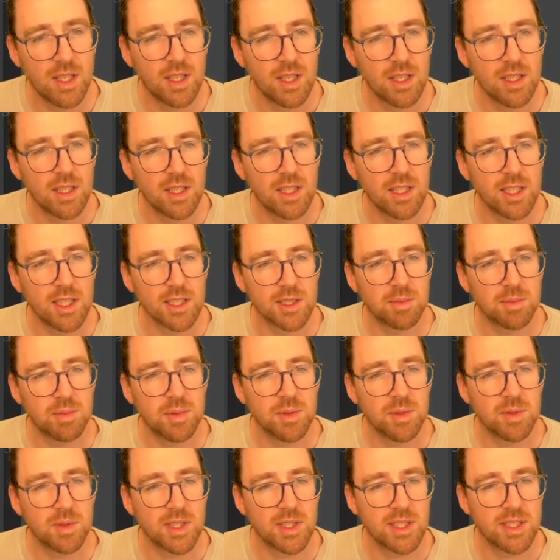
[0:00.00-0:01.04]
I like to
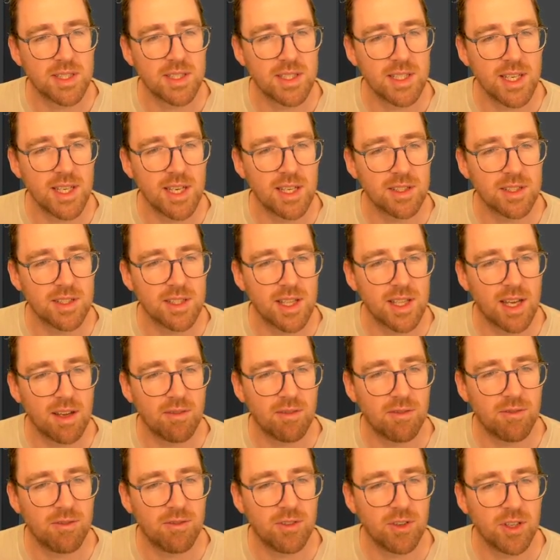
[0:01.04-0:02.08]
pull this down to that
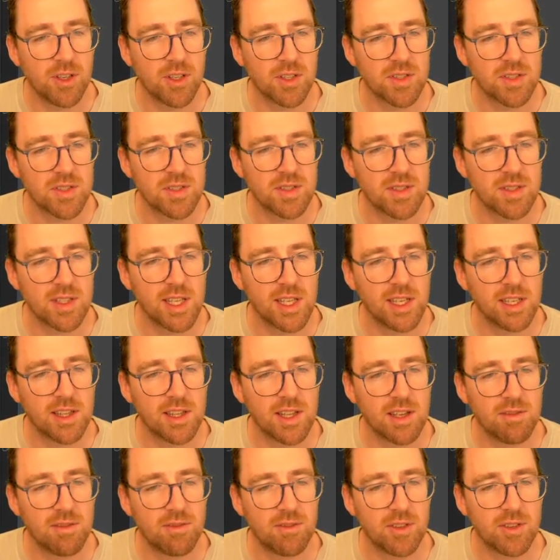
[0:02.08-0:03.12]
end of
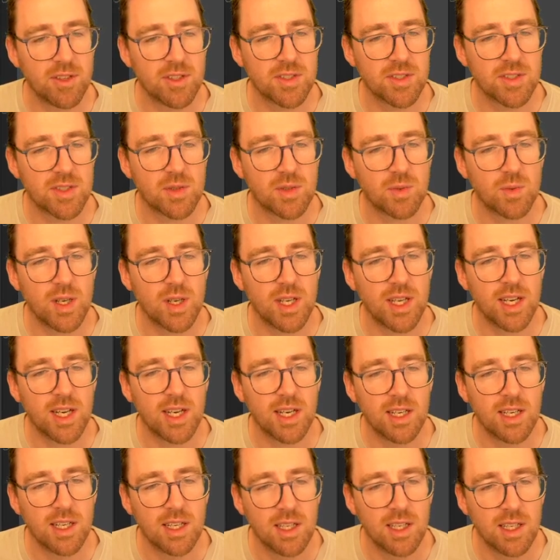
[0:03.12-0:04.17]
that first square,
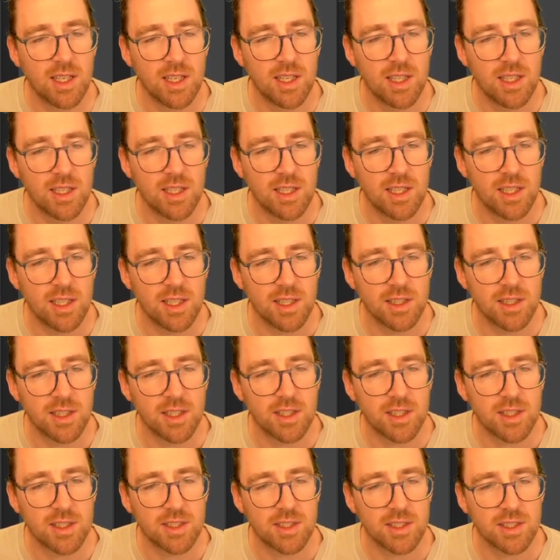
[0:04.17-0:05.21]
and then
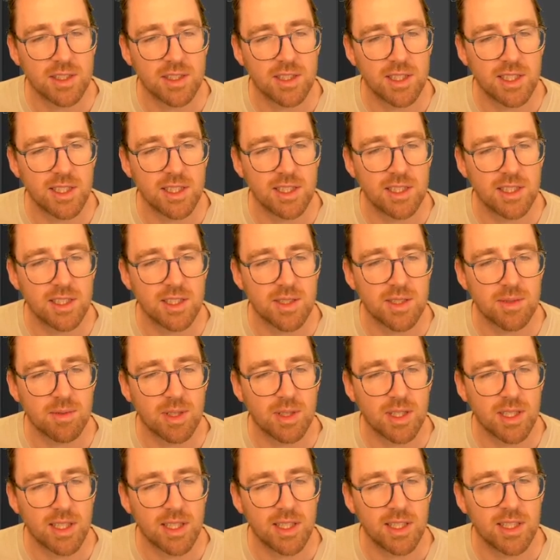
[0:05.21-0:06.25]
I delete this
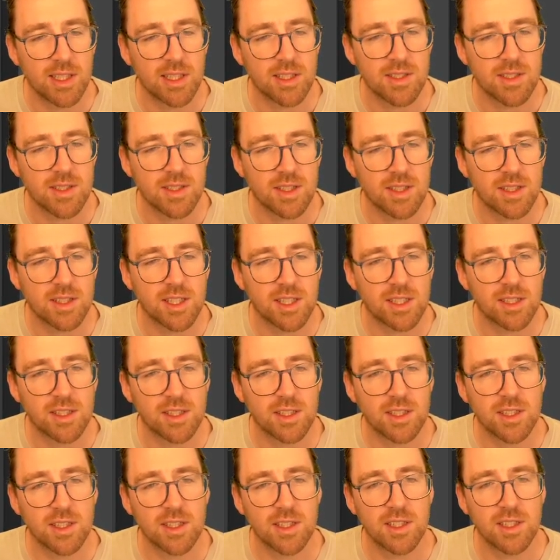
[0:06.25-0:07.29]
one here. So I click on
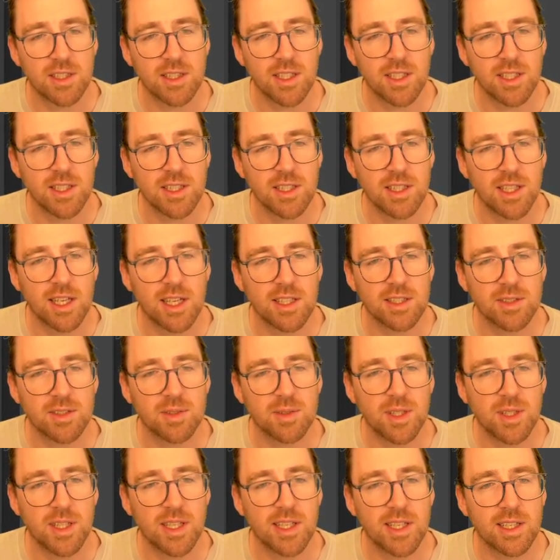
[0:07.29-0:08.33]
it and hit that little
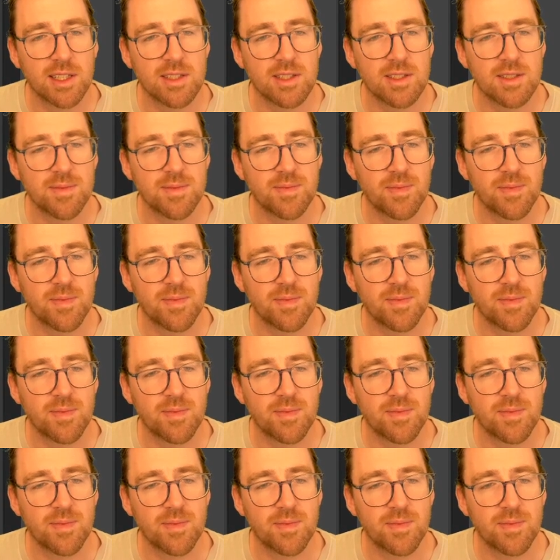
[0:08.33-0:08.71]
X.